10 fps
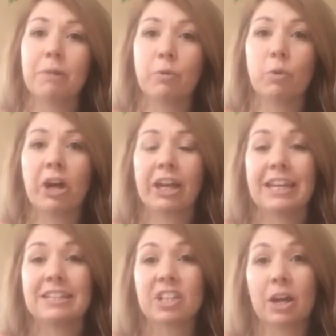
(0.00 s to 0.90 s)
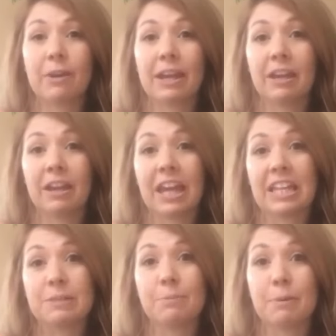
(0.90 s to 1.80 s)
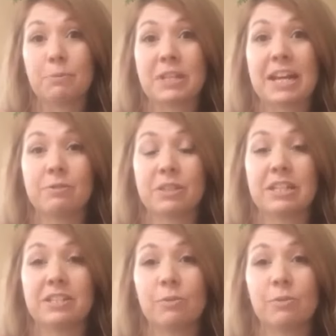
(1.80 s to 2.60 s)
my work is going into people's houses.